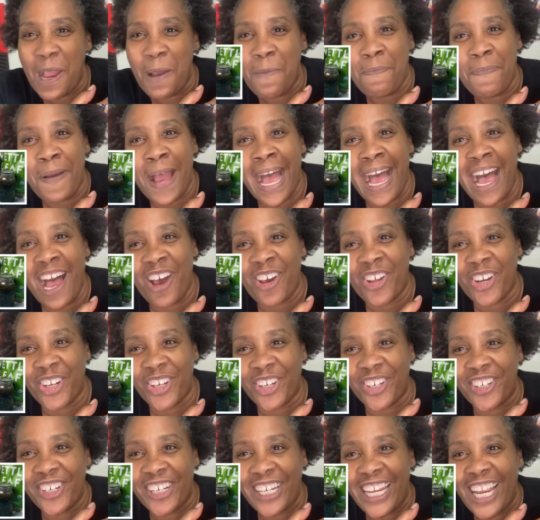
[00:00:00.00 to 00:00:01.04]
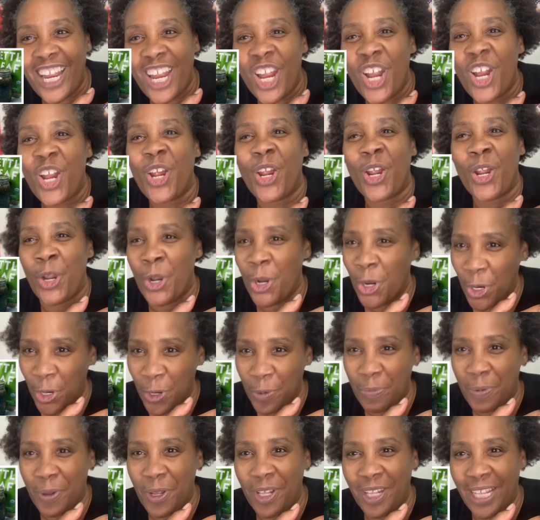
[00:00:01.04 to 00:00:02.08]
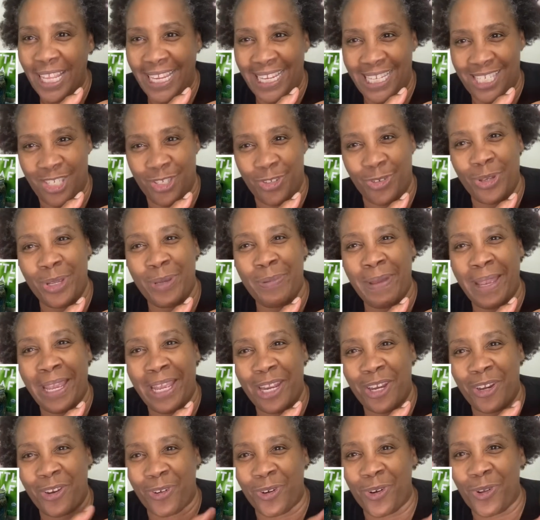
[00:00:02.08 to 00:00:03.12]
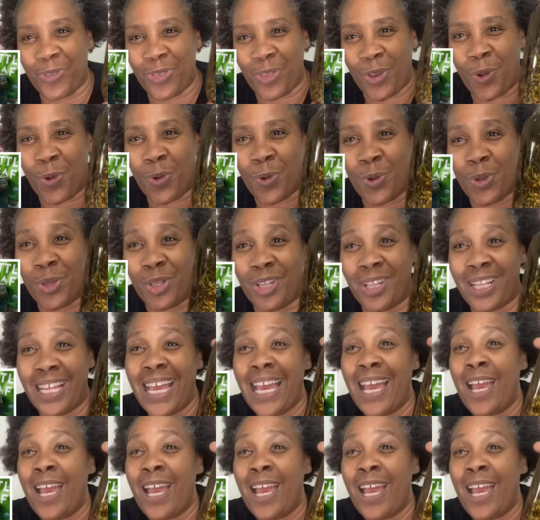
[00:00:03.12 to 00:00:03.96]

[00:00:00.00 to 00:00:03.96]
powder herbal extreme hair growth oil.